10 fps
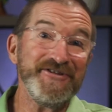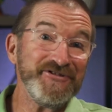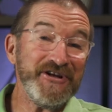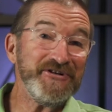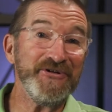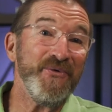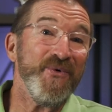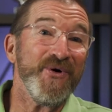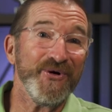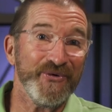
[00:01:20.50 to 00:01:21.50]
See, to the
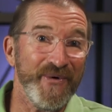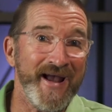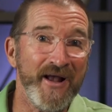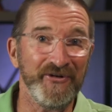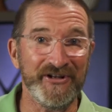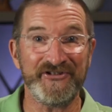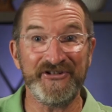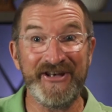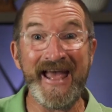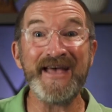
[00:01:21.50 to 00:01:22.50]
world around us,
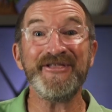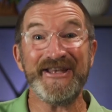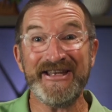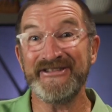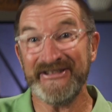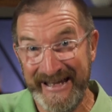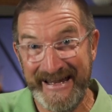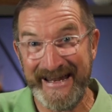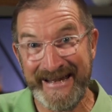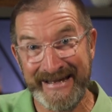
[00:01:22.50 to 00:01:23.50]
death is
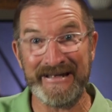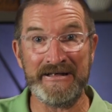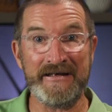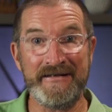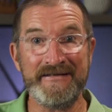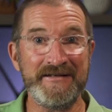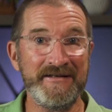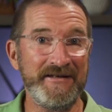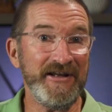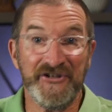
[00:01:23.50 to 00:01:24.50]
the end.
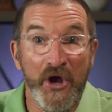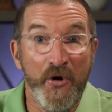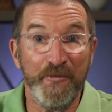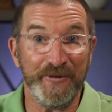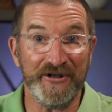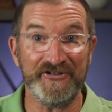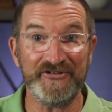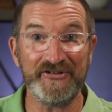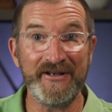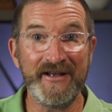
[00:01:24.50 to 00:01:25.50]
It's
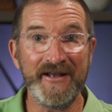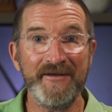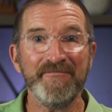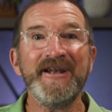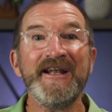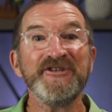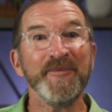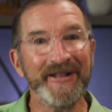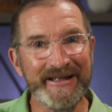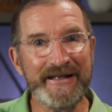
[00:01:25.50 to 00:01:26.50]
hopeless. But as
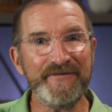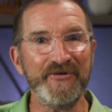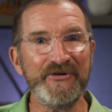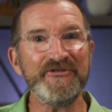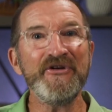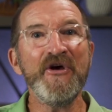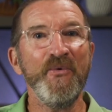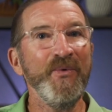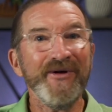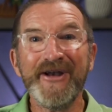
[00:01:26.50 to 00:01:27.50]
believers,
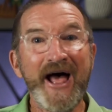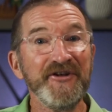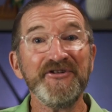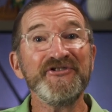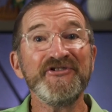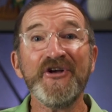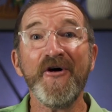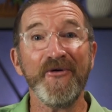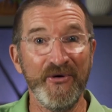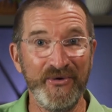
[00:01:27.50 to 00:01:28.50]
we're not to
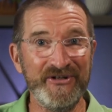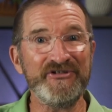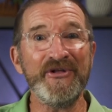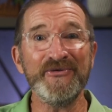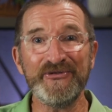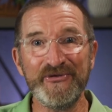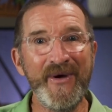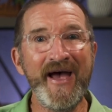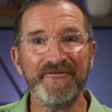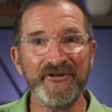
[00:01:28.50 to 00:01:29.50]
sorrow as those who
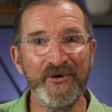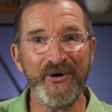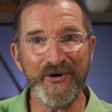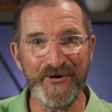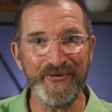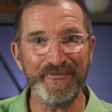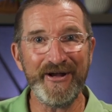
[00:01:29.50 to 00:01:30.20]
have no hope.